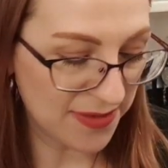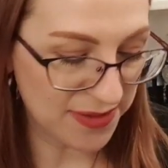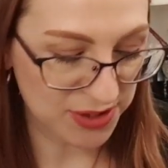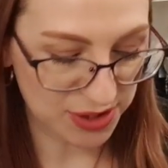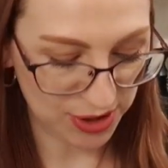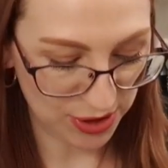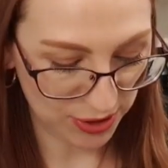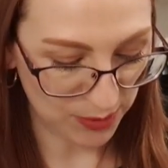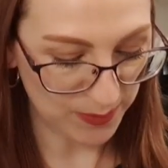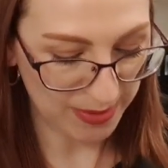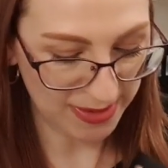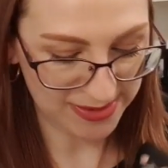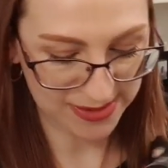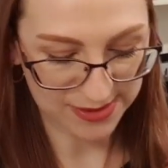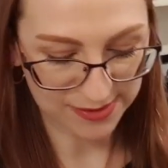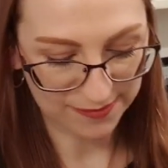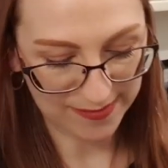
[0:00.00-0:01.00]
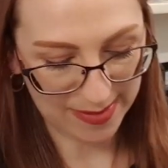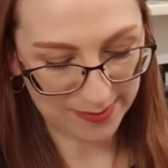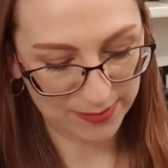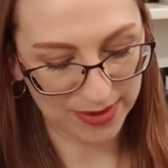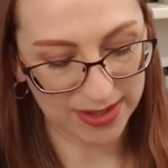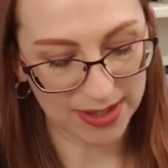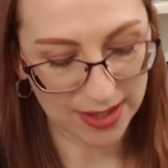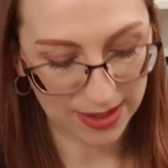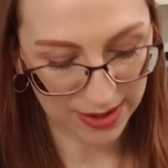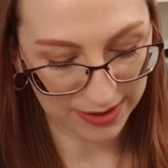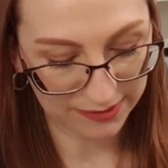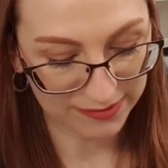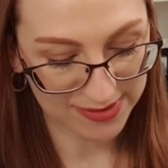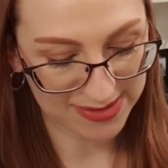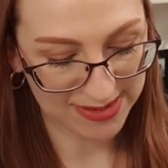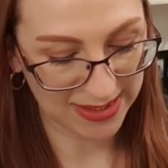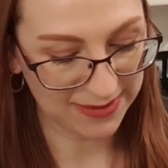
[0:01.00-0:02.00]
other two pieces of fabric
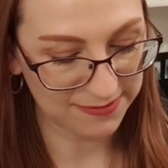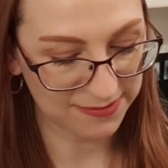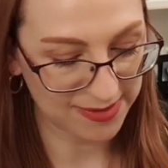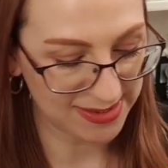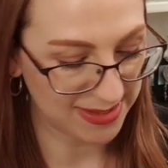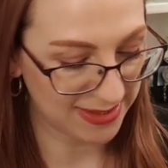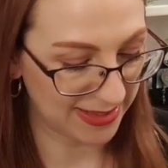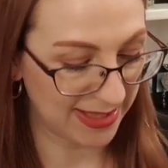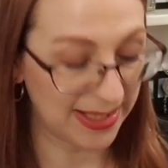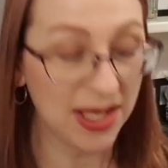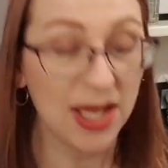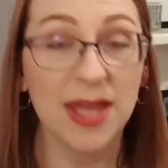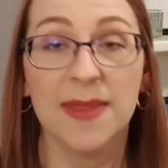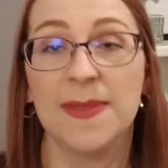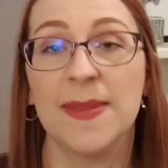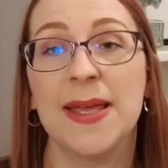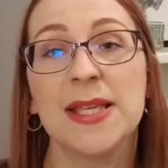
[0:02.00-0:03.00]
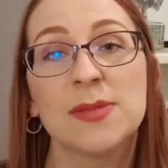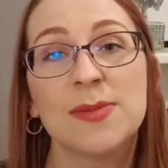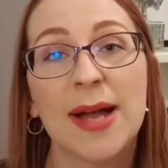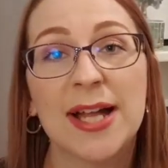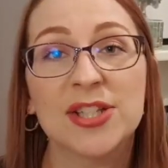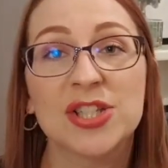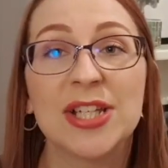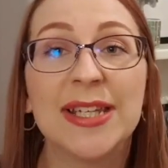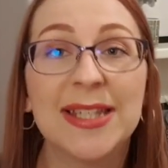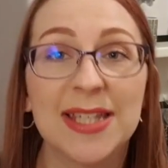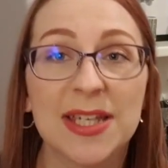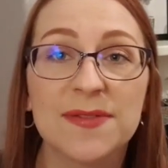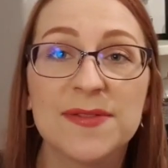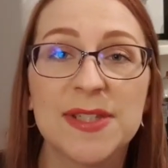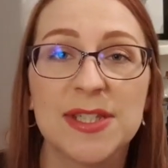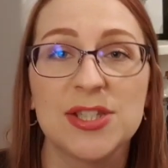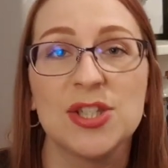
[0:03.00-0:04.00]
I've received recently, these were actually
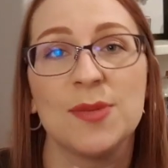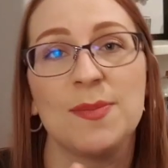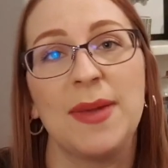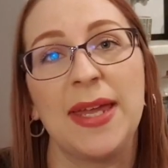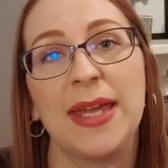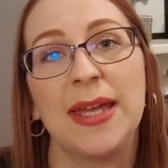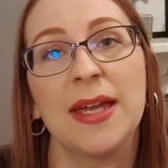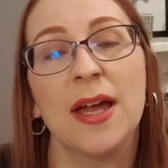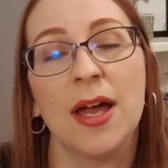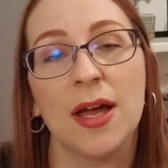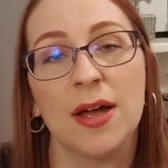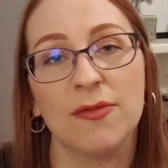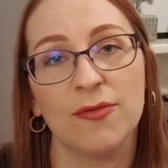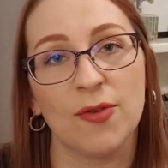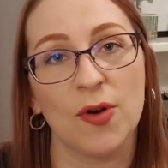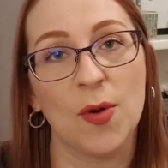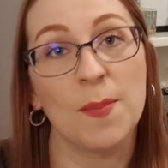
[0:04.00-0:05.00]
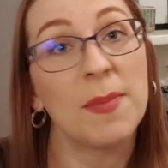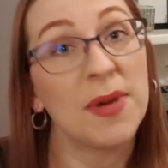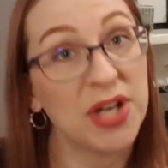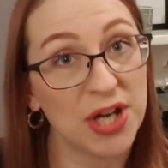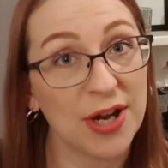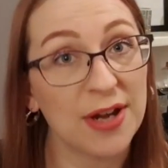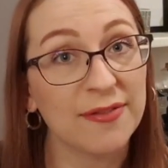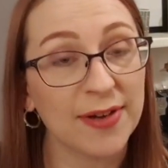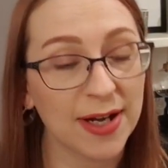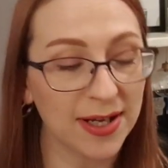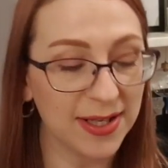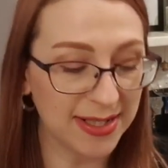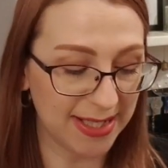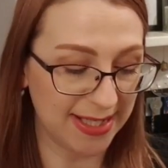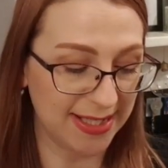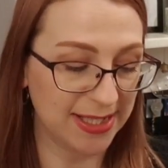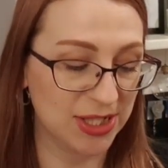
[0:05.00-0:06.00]
gifted to me from
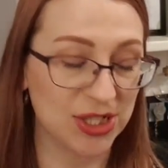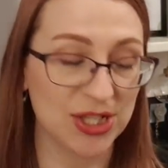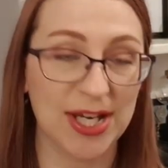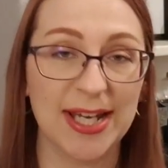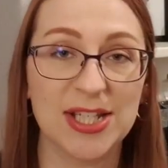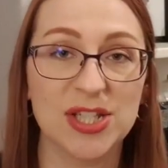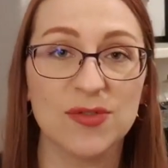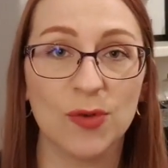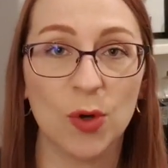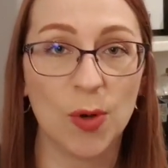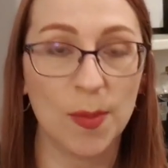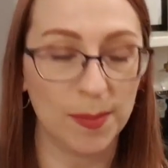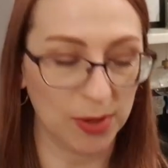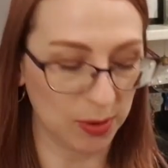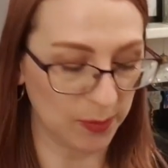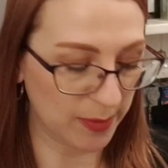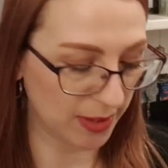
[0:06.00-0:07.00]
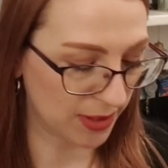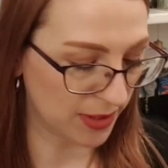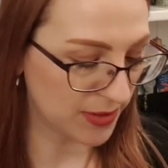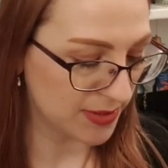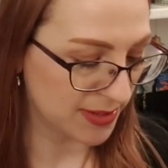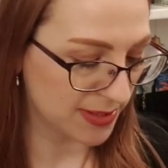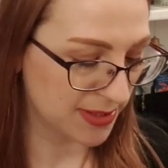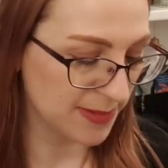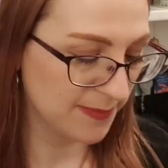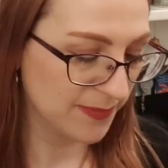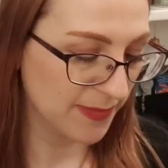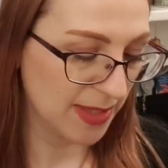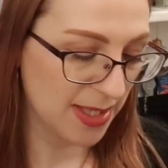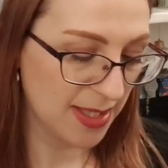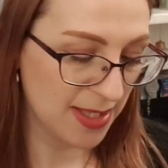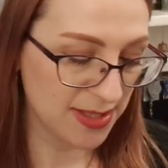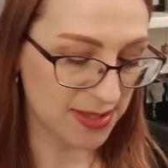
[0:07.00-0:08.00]
Minerva in exchange for a blog post.
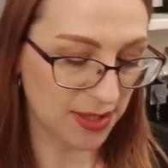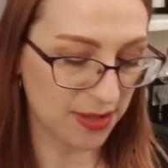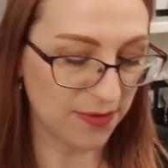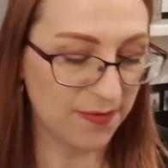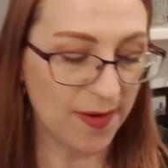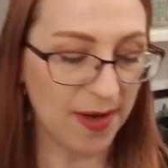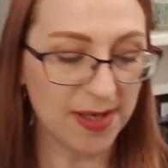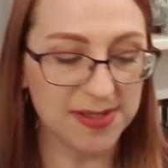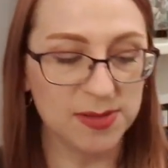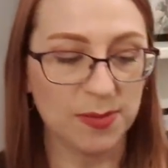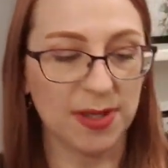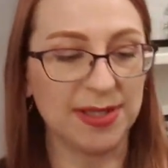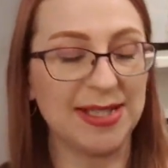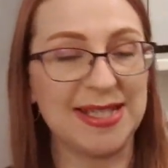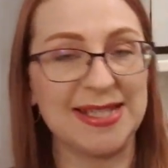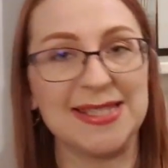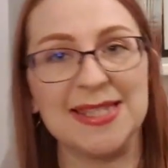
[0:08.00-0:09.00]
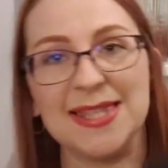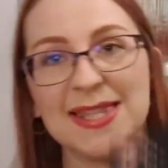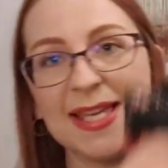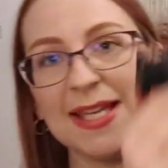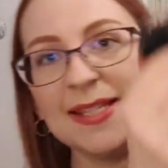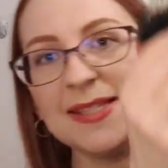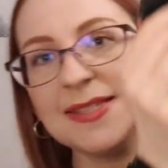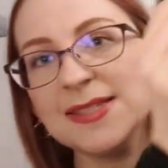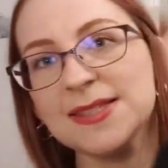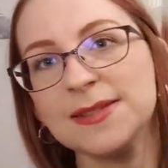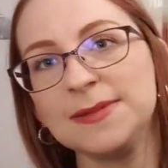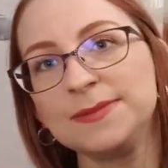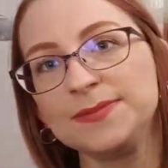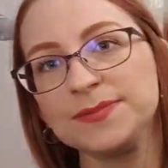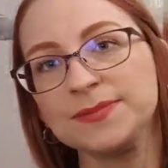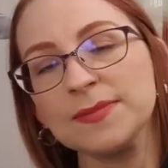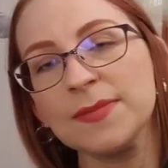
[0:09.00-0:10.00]
So the first one is this.
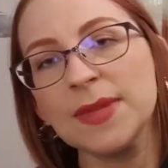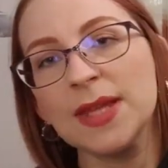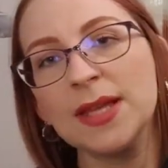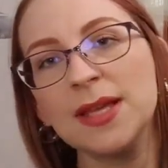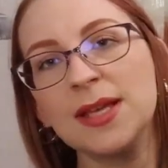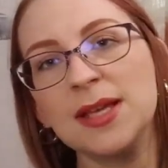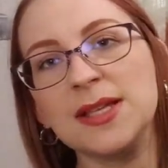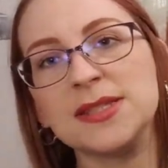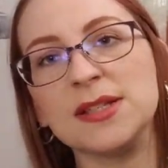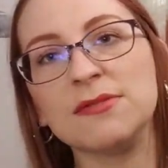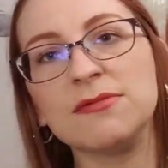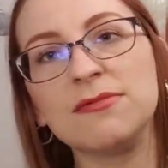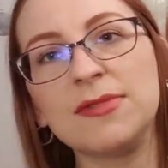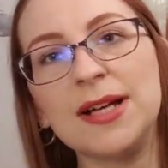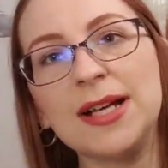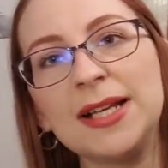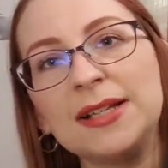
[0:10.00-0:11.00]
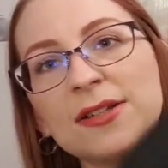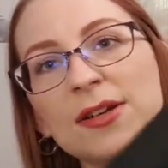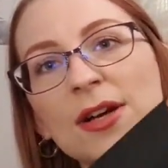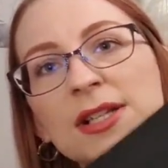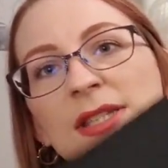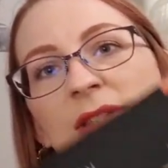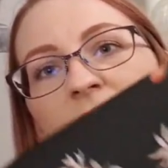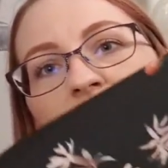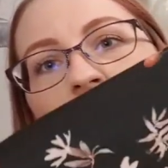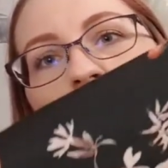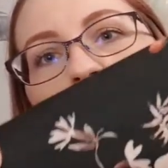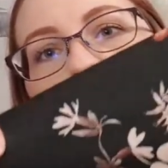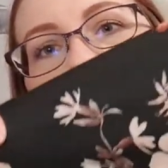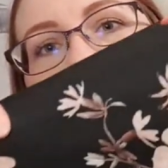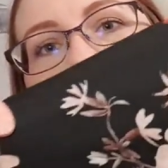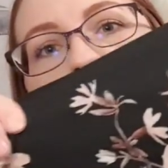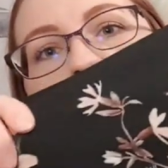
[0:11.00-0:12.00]
It's a really nice
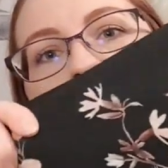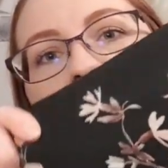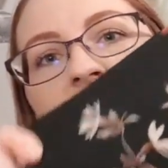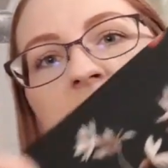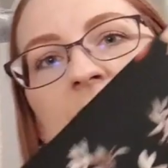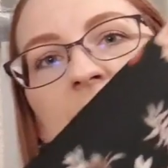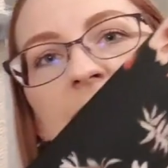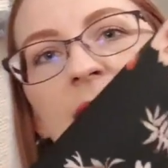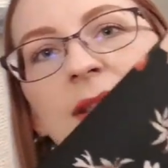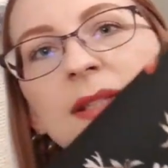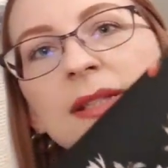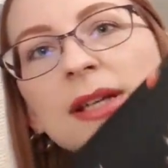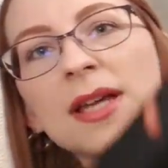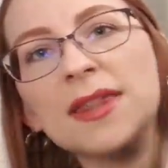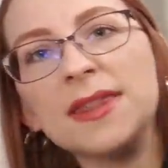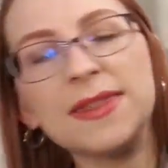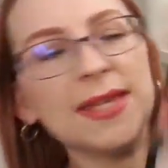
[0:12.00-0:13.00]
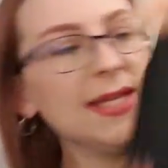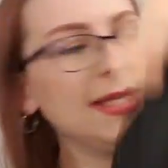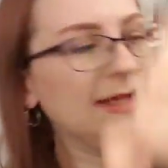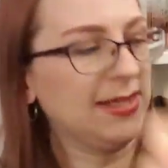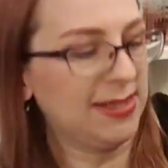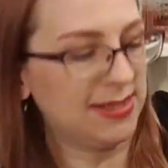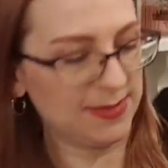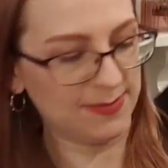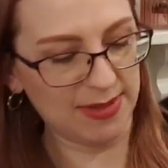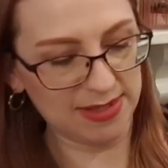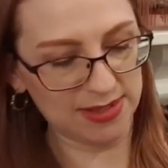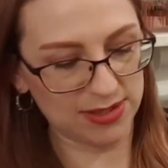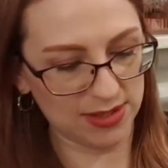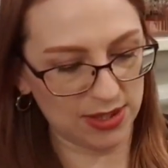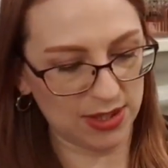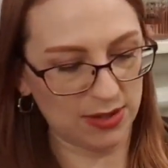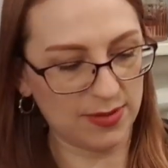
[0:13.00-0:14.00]
floral print. I think it's meant
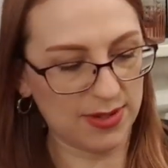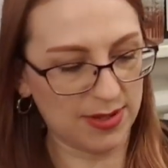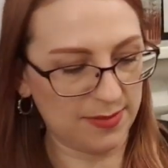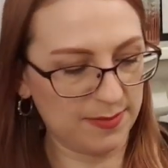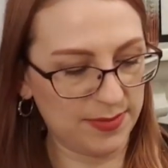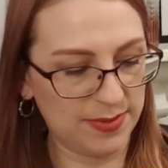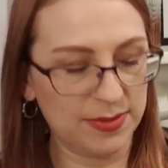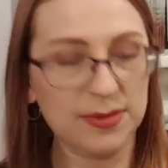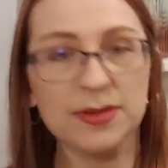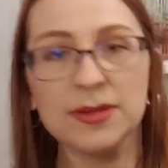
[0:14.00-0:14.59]
to go up